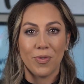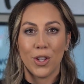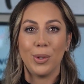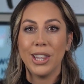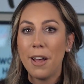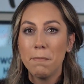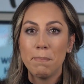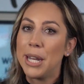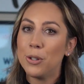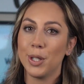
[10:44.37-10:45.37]
you love
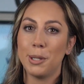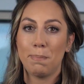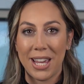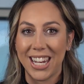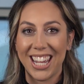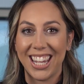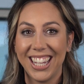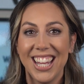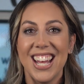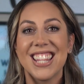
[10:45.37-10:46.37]
Pinterest
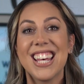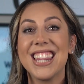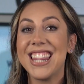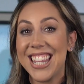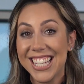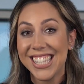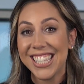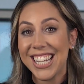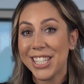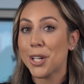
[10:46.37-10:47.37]
pinning, then
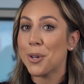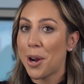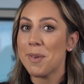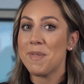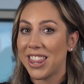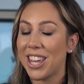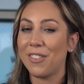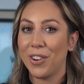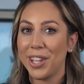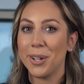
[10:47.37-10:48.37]
this is a great method
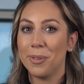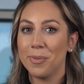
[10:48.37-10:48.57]
for you.